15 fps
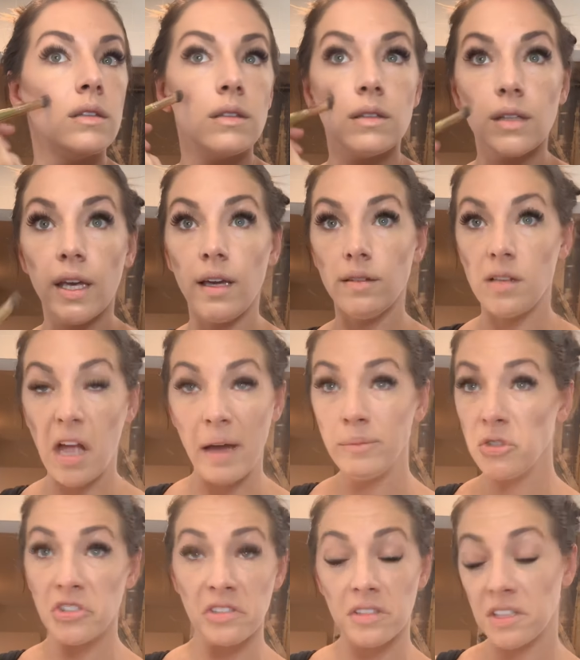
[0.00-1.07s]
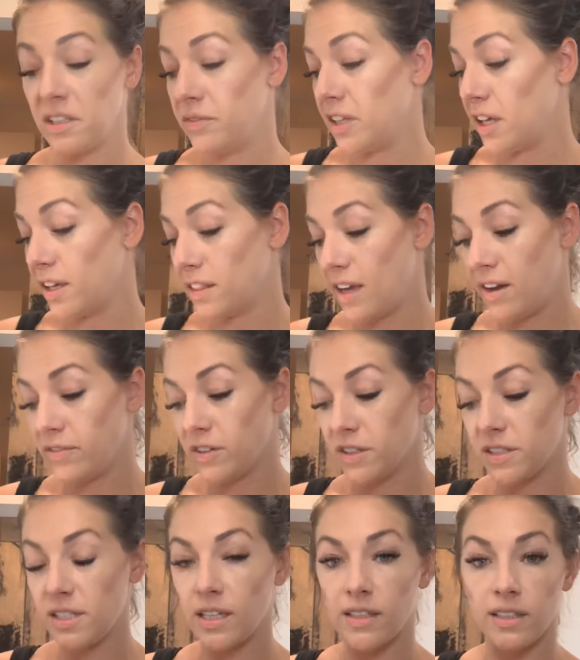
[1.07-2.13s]
Okay, now I'm just gonna leave it like that for
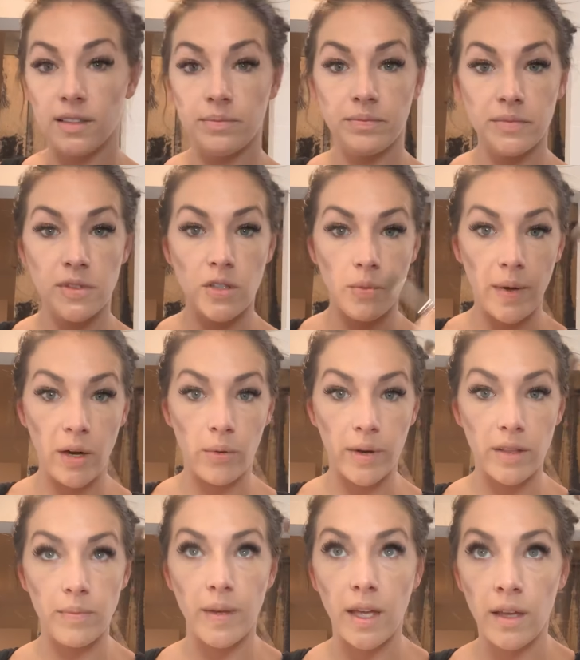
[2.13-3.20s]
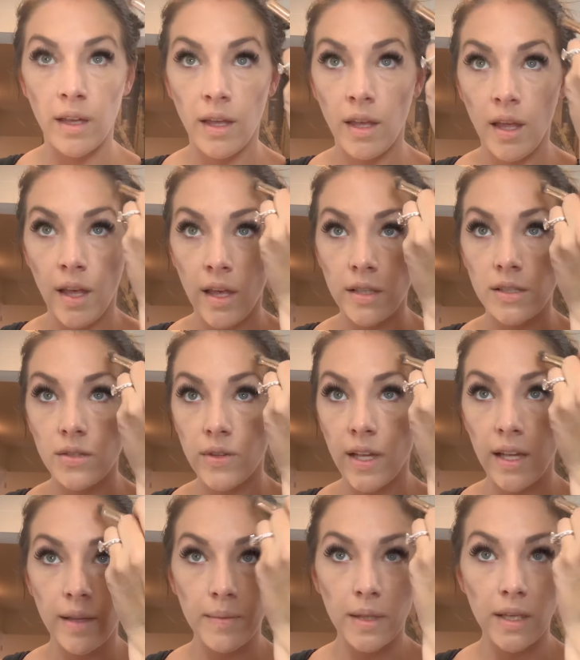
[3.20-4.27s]
a second, so bear with me. So
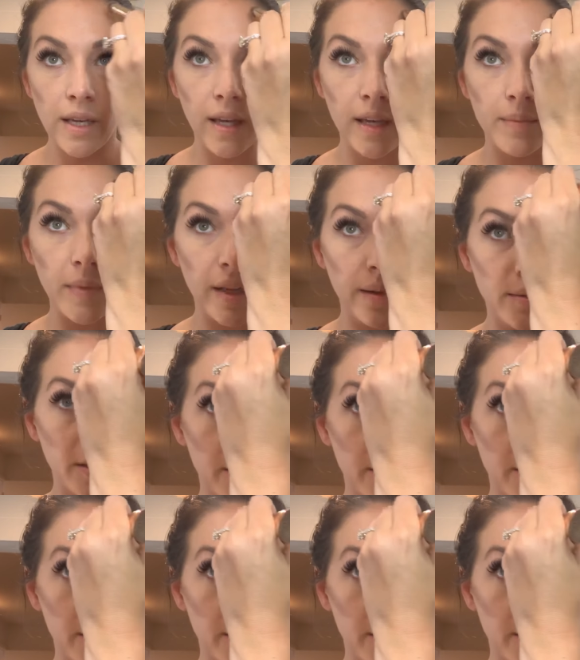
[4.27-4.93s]
then I'm gonna come and I'm